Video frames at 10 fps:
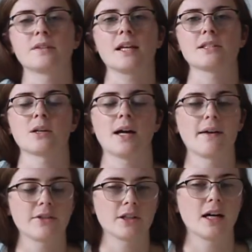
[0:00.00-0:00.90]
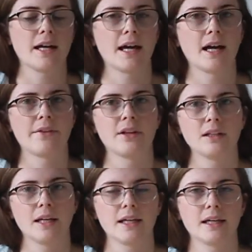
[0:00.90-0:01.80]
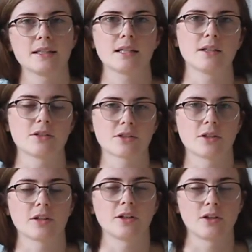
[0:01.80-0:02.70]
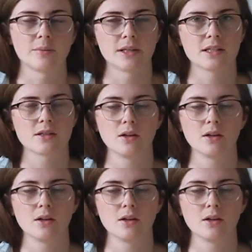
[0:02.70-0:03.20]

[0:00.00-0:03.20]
And so after I had the legs and the skirt and all the braces